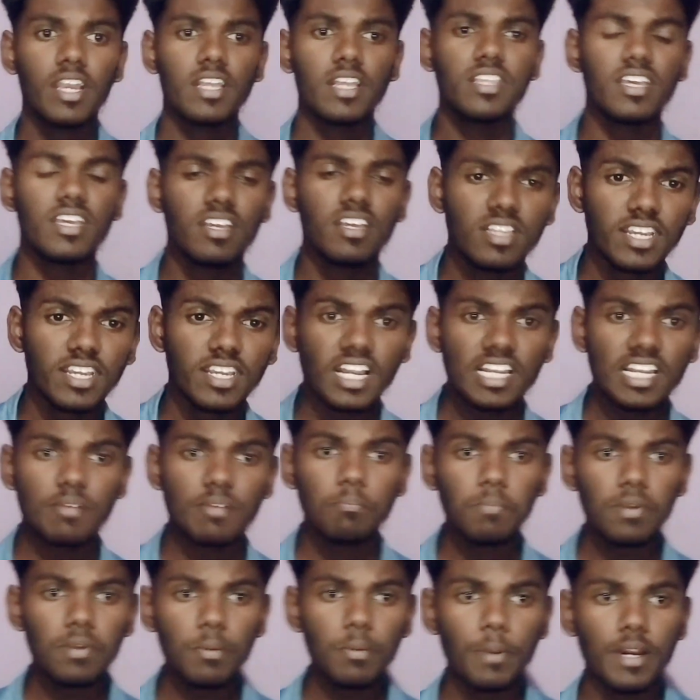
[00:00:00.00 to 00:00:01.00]
They can
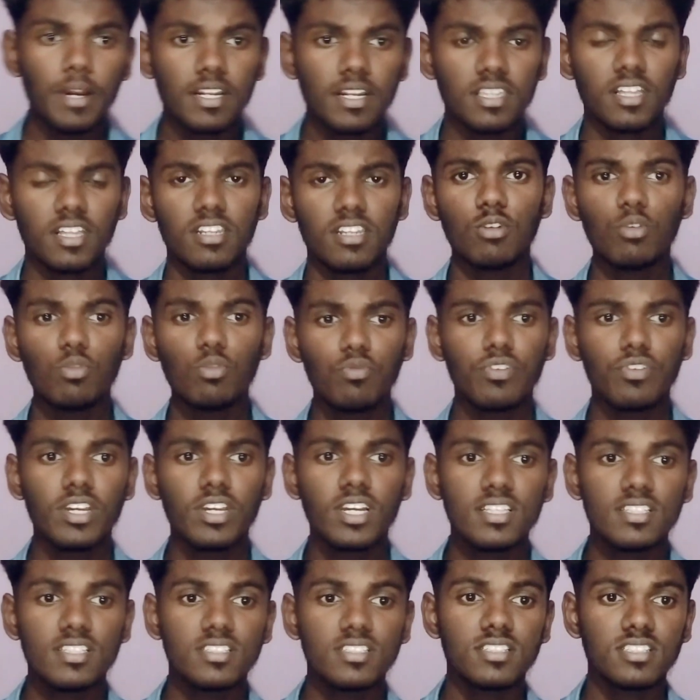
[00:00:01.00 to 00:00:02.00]
implement the new
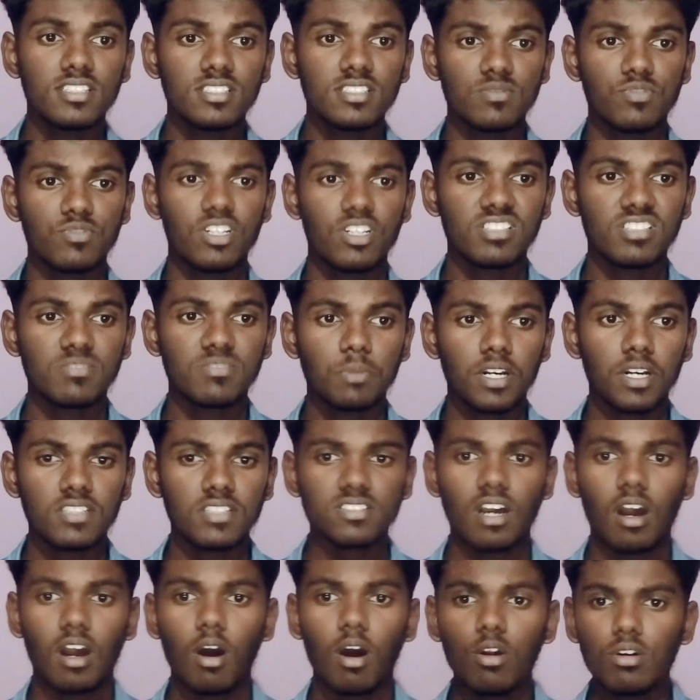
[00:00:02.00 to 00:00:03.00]
features, fix
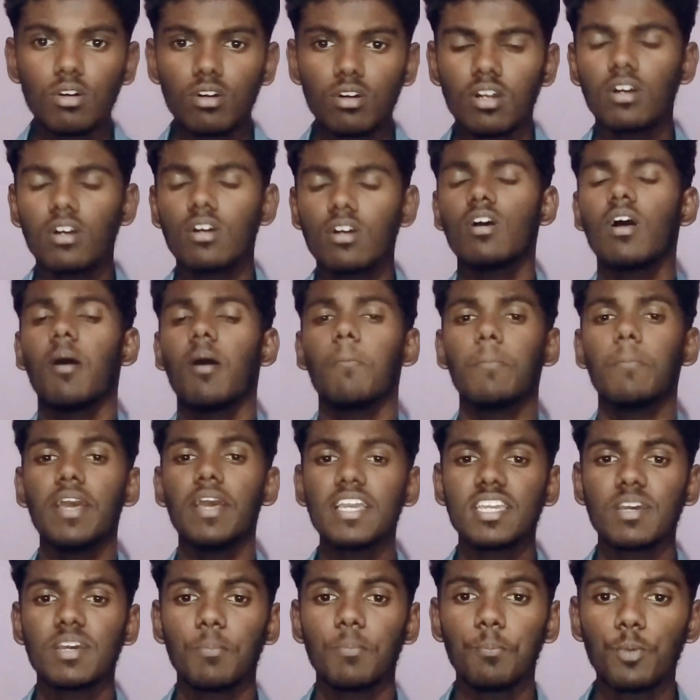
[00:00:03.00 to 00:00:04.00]
bugs, or
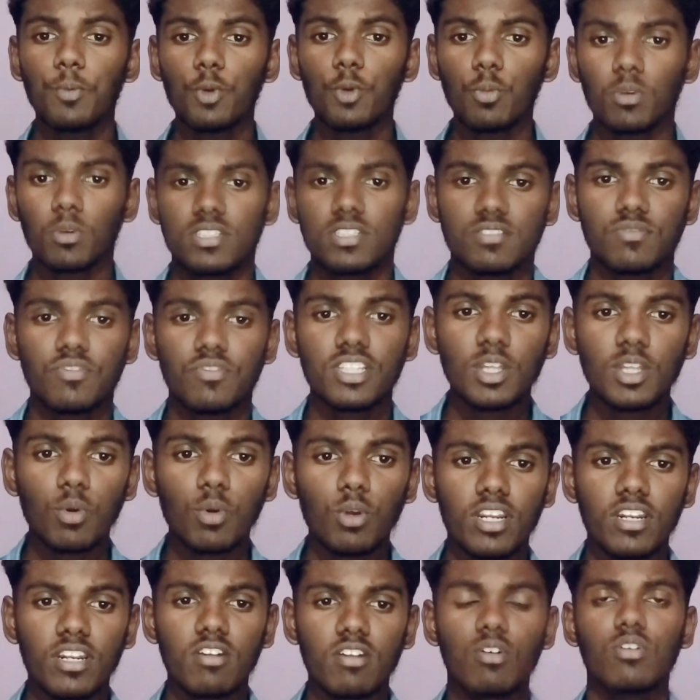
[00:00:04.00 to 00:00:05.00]
make improvements
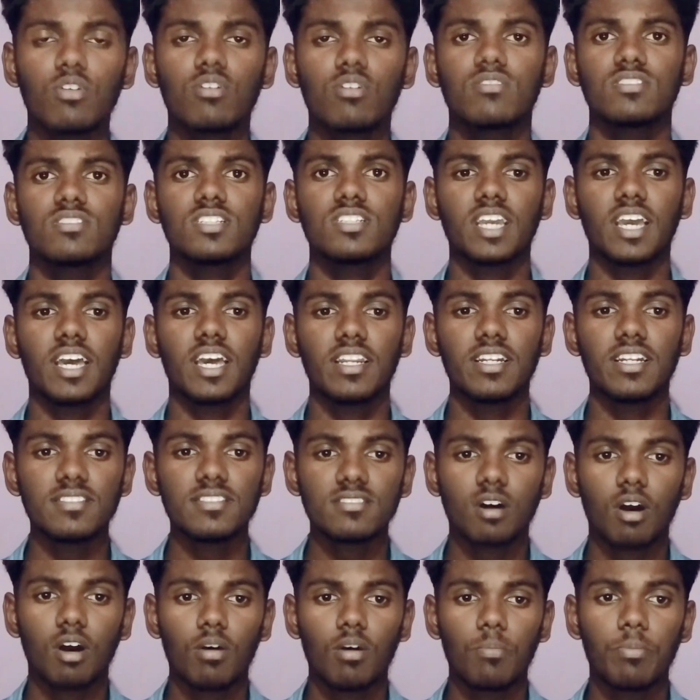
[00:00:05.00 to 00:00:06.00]
without introducing
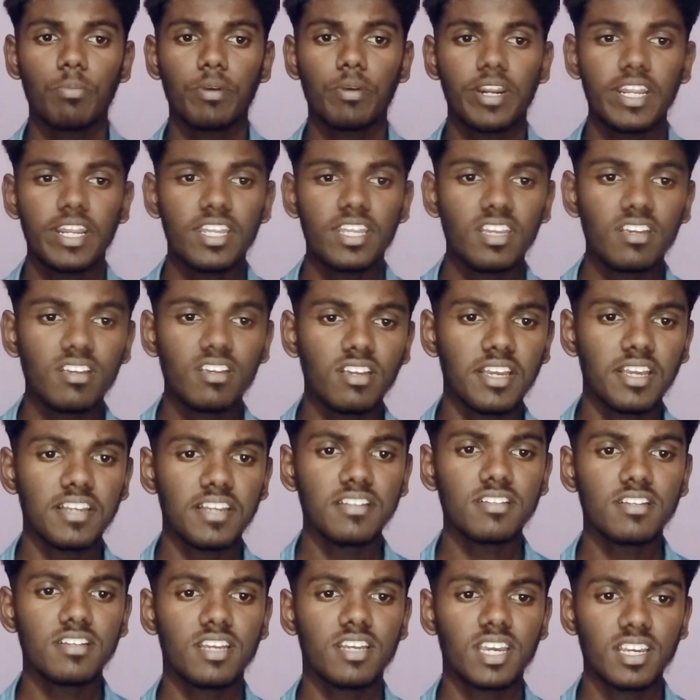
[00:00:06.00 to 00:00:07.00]
errors or
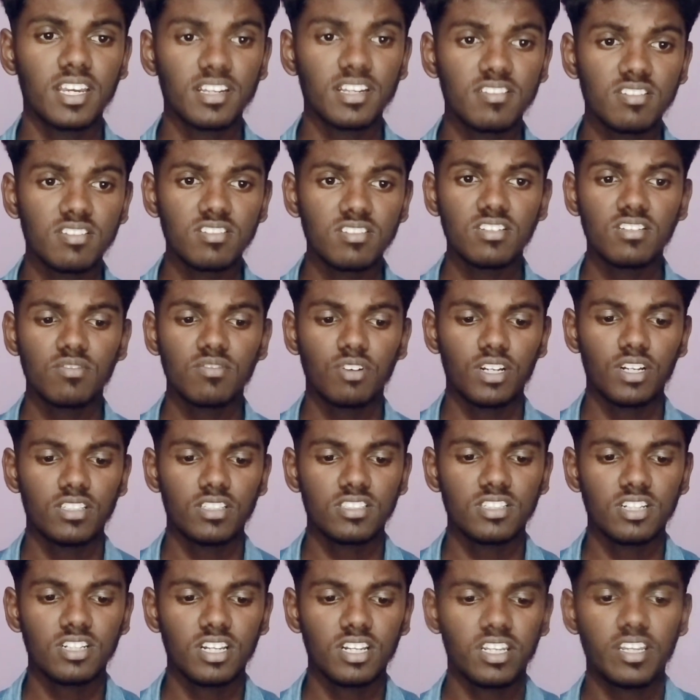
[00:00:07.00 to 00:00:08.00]
breaking existing
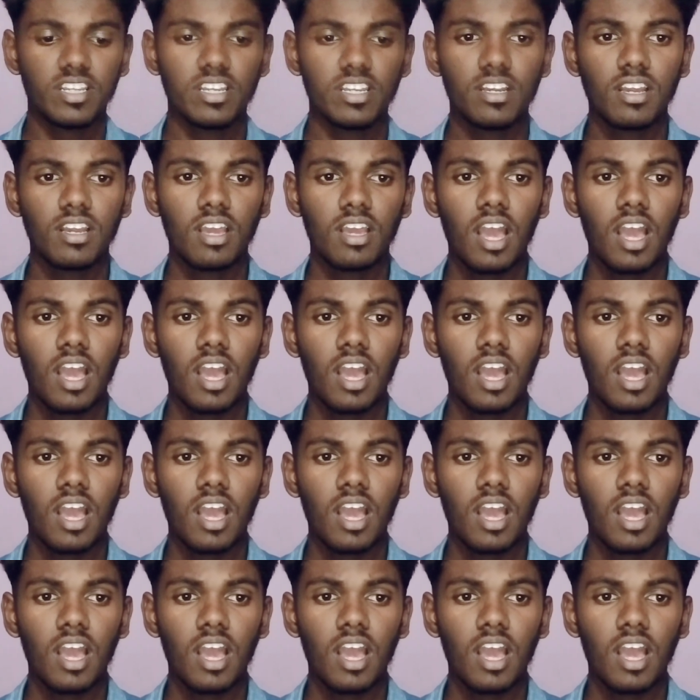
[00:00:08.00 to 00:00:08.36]
functionality.